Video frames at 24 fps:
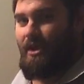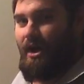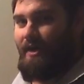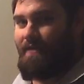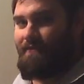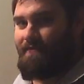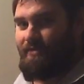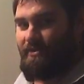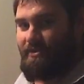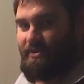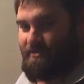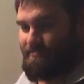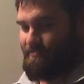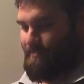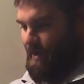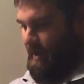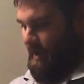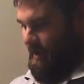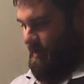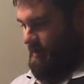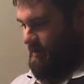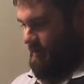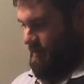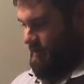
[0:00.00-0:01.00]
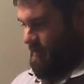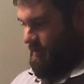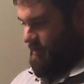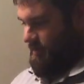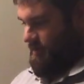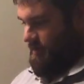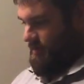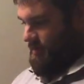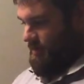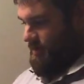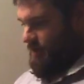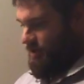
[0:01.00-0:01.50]
cover the spread.
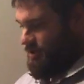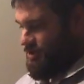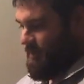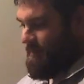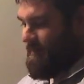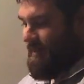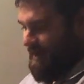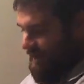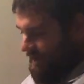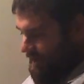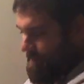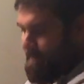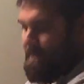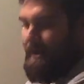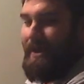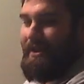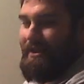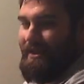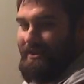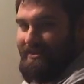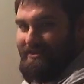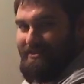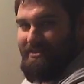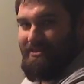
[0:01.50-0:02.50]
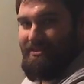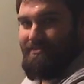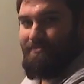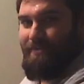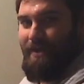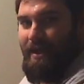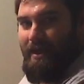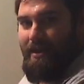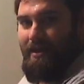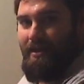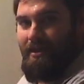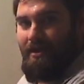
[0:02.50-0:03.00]
So I'm not going to bet against the
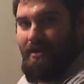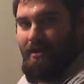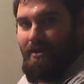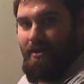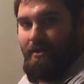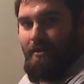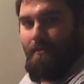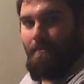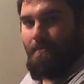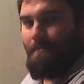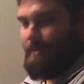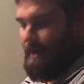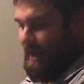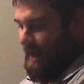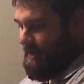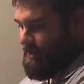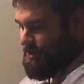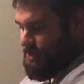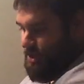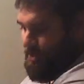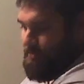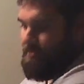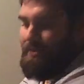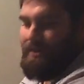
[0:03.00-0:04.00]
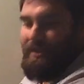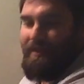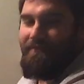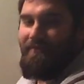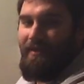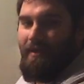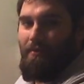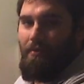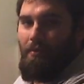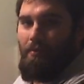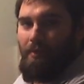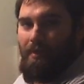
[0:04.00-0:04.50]
spread. But I do believe
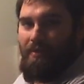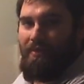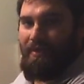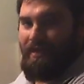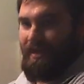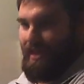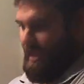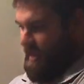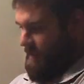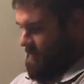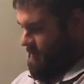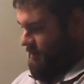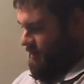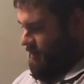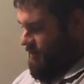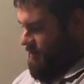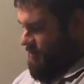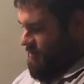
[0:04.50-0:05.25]
they will win the game,